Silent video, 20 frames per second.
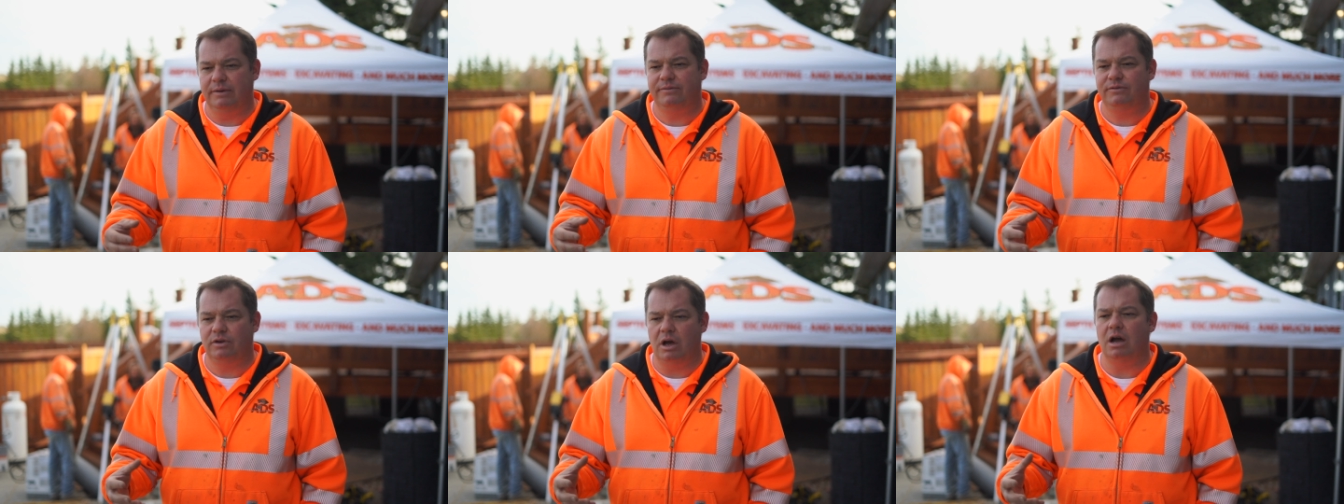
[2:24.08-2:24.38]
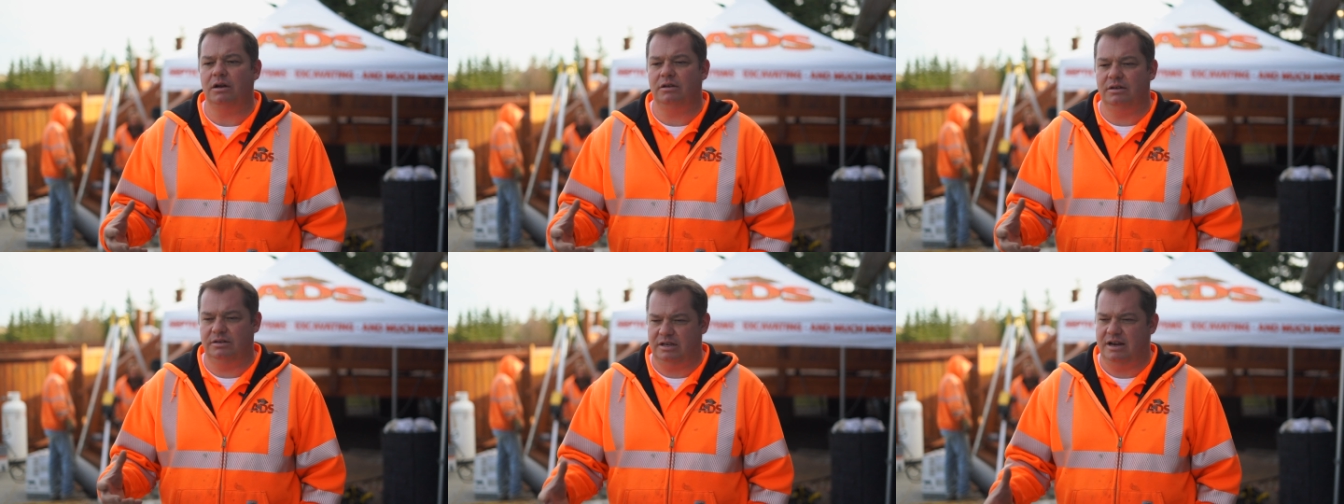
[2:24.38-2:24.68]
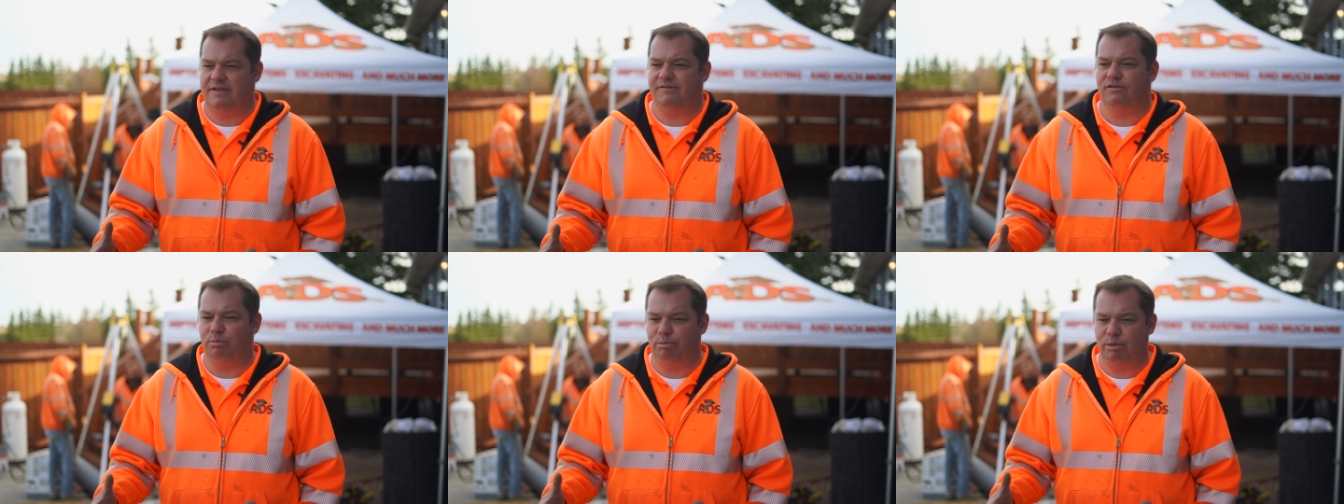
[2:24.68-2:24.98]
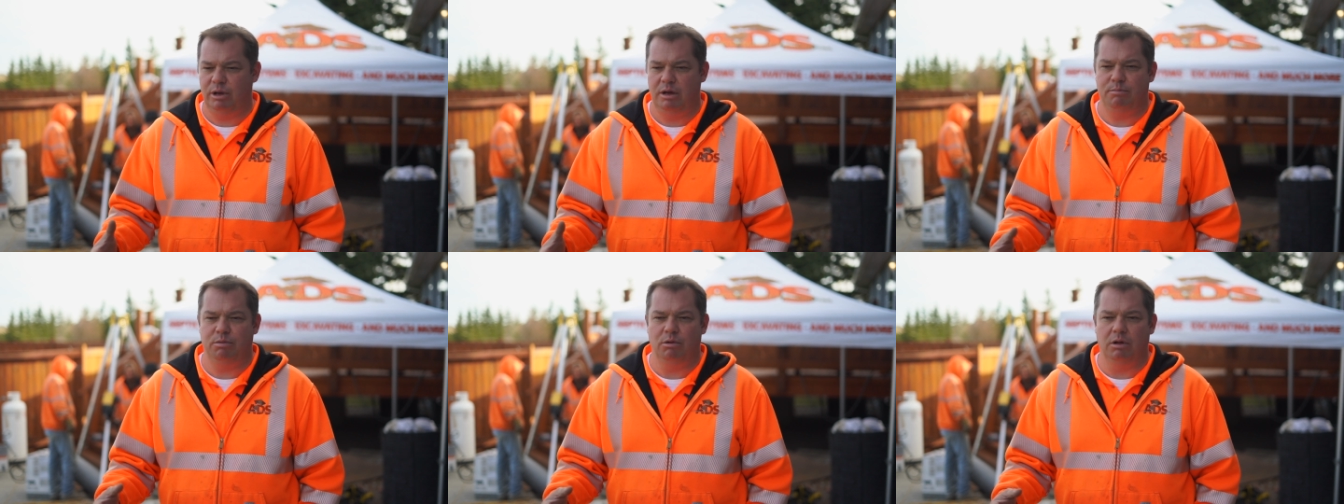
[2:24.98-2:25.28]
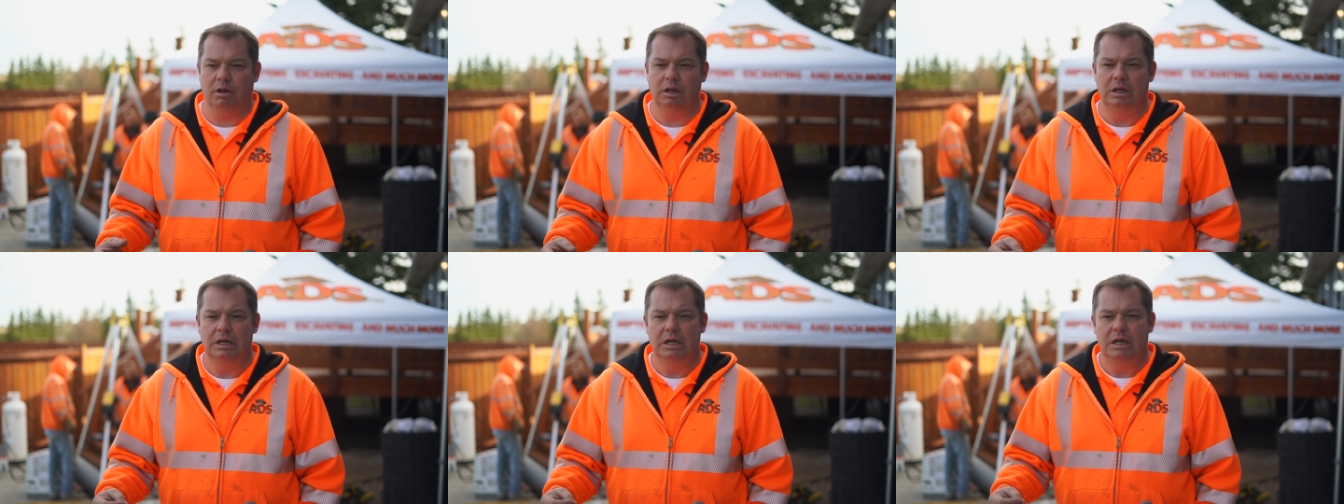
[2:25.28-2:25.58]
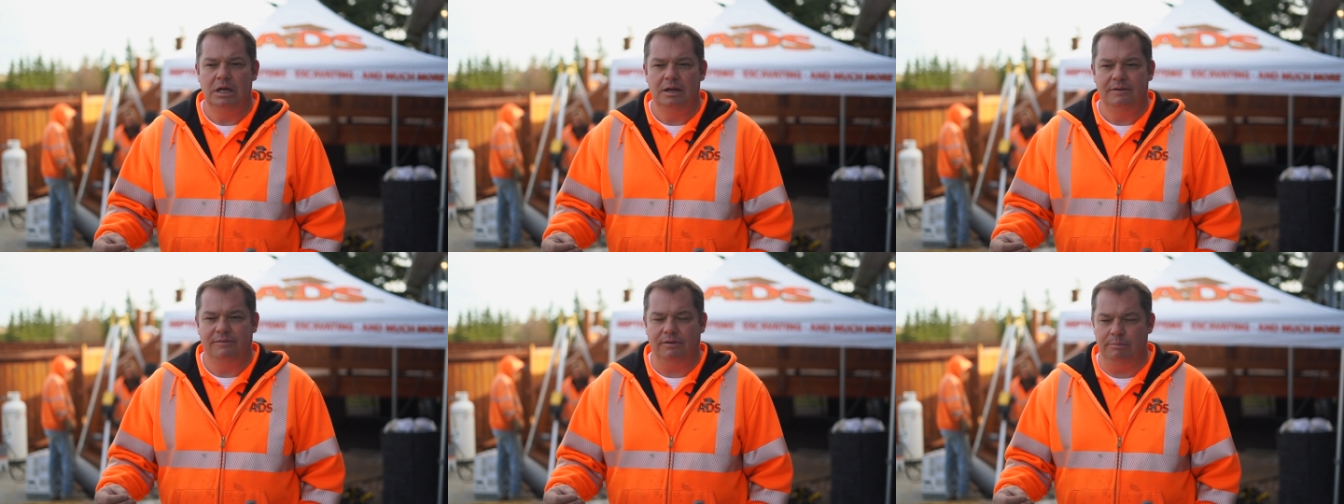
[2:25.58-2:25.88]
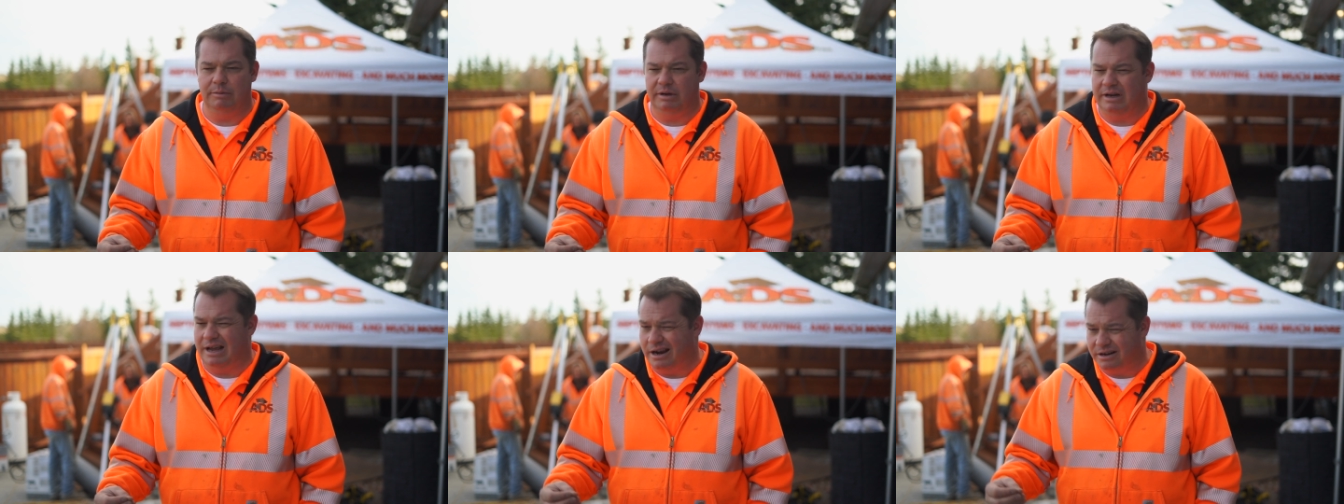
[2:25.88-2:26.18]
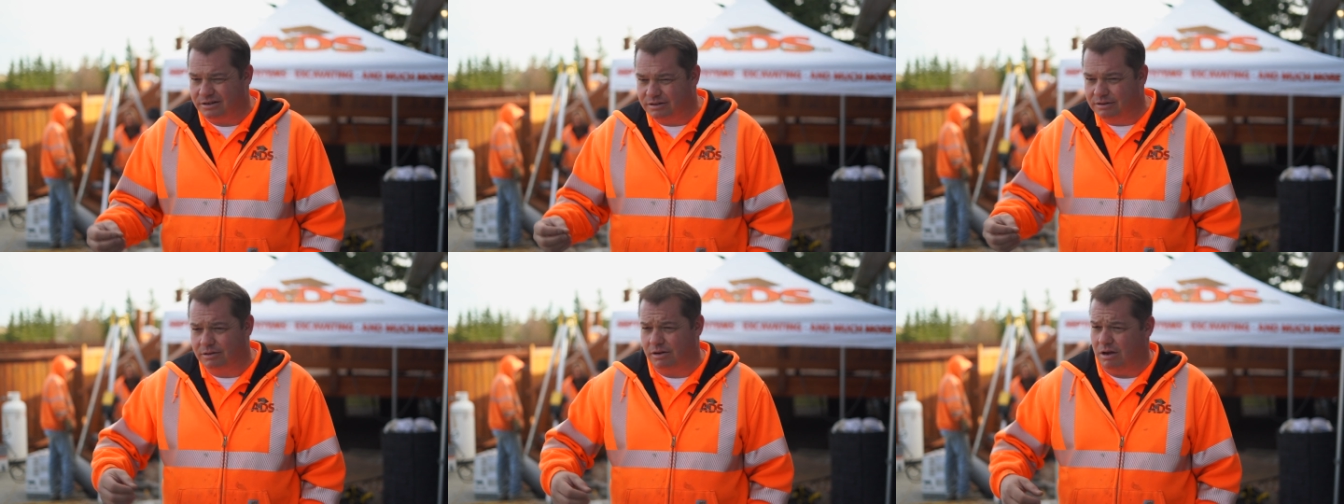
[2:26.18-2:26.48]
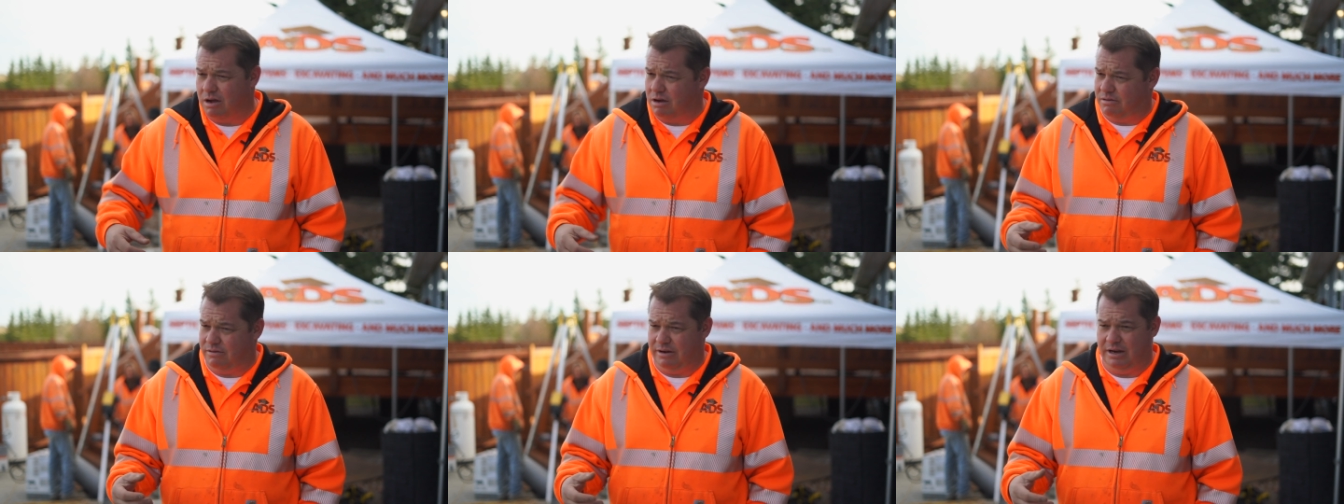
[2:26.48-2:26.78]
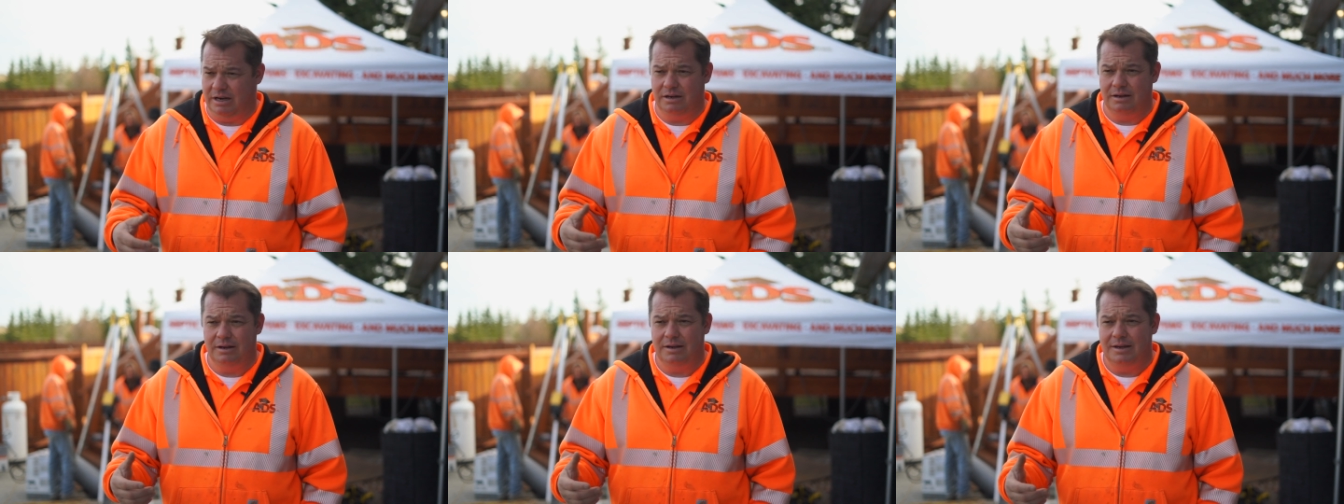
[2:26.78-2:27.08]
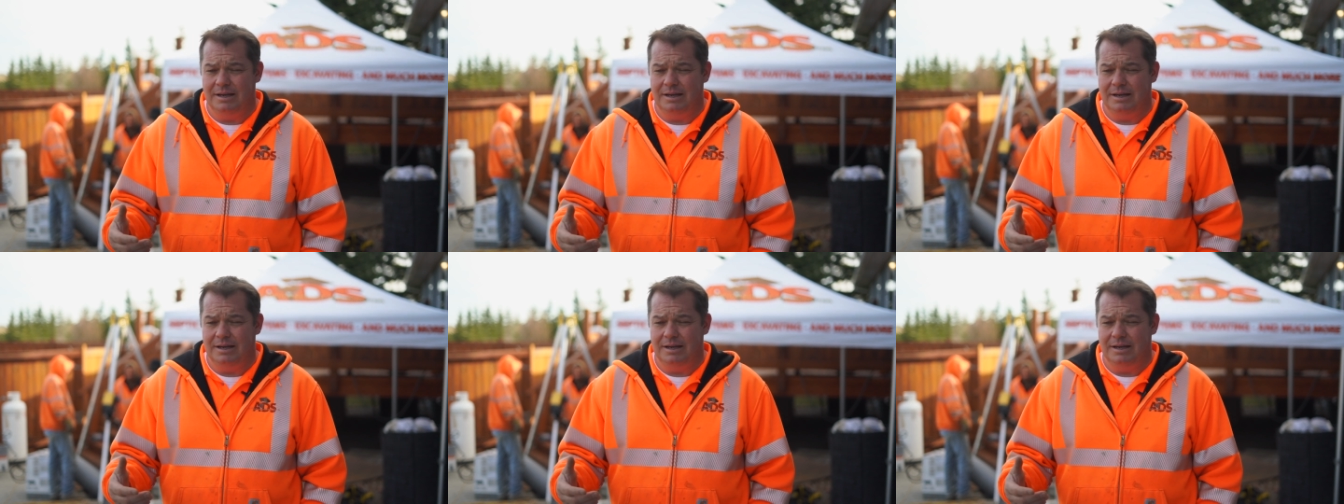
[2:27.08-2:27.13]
we've talked to several people from the National Concrete